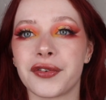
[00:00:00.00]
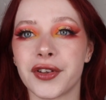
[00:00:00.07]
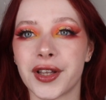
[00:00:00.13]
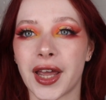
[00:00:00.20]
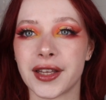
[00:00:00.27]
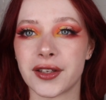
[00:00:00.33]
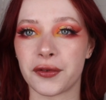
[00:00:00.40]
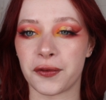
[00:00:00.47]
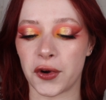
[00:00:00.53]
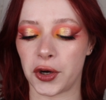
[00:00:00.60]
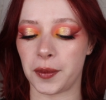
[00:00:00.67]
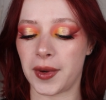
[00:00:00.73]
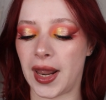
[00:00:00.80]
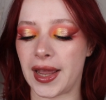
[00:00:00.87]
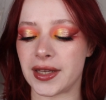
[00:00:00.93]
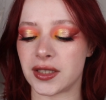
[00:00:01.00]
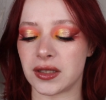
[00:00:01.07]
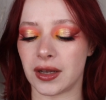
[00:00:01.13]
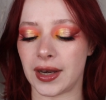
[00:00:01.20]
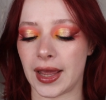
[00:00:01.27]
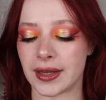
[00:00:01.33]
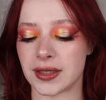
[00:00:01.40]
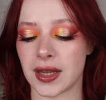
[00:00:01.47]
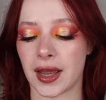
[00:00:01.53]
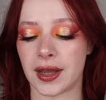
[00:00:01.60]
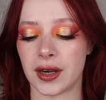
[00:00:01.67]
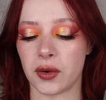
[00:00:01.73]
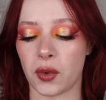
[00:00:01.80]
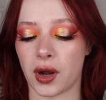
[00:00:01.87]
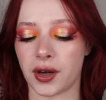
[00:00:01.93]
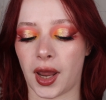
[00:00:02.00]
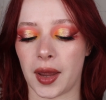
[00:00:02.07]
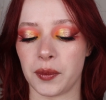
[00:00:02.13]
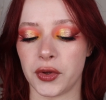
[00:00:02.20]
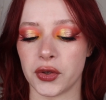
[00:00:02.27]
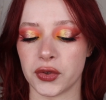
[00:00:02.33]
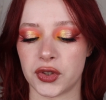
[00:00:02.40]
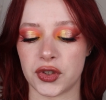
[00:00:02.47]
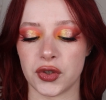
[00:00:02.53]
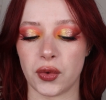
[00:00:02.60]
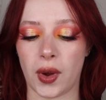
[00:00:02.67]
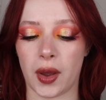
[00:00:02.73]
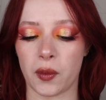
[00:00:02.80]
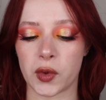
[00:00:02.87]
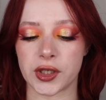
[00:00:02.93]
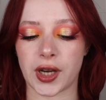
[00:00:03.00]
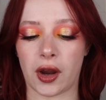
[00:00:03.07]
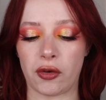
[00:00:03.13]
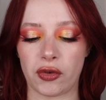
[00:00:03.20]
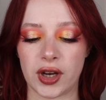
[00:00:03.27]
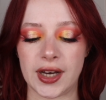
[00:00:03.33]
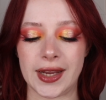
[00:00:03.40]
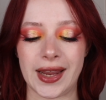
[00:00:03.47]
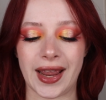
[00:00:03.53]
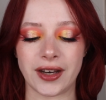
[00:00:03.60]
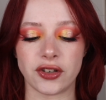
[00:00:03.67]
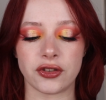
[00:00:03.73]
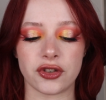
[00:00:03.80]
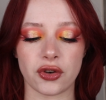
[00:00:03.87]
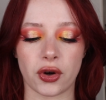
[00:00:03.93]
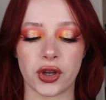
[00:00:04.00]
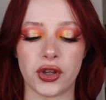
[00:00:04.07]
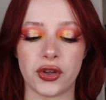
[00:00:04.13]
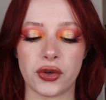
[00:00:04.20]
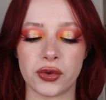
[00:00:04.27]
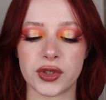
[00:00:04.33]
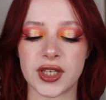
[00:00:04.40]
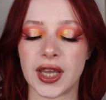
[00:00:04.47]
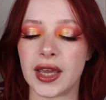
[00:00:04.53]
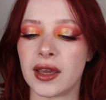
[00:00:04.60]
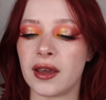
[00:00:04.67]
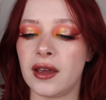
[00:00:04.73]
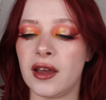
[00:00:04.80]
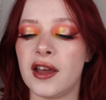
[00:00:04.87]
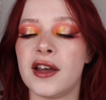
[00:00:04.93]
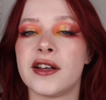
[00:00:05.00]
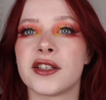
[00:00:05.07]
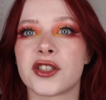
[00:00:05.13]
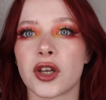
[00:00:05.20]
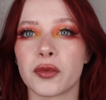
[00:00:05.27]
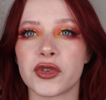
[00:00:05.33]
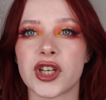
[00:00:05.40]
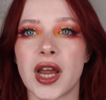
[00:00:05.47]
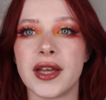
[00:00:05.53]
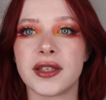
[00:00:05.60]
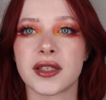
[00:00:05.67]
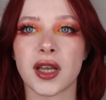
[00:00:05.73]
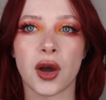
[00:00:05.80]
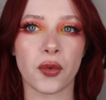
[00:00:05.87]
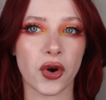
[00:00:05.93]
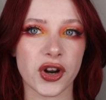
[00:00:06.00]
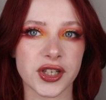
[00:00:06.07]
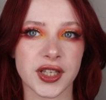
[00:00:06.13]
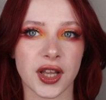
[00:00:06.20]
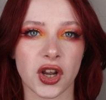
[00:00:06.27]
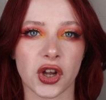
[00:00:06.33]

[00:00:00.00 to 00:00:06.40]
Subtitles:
feel like the formula is not exactly what I'm used to and what I really enjoy using. Some shades are worse than